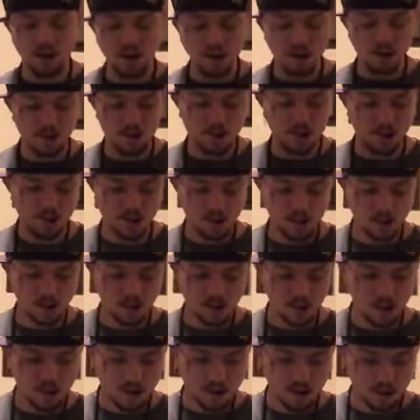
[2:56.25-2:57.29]
and all this
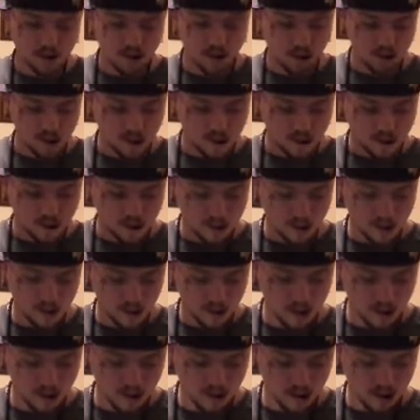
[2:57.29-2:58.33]
other
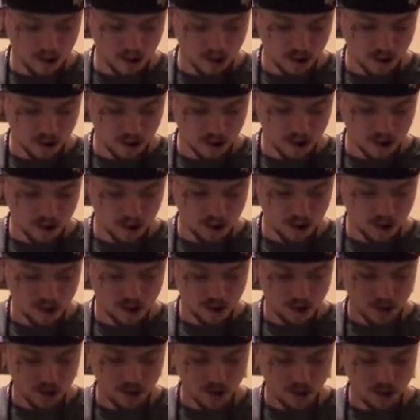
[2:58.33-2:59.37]
so
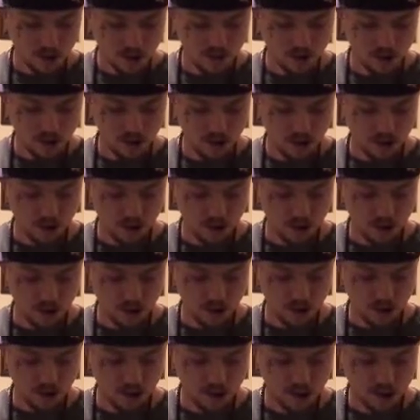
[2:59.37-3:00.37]
uh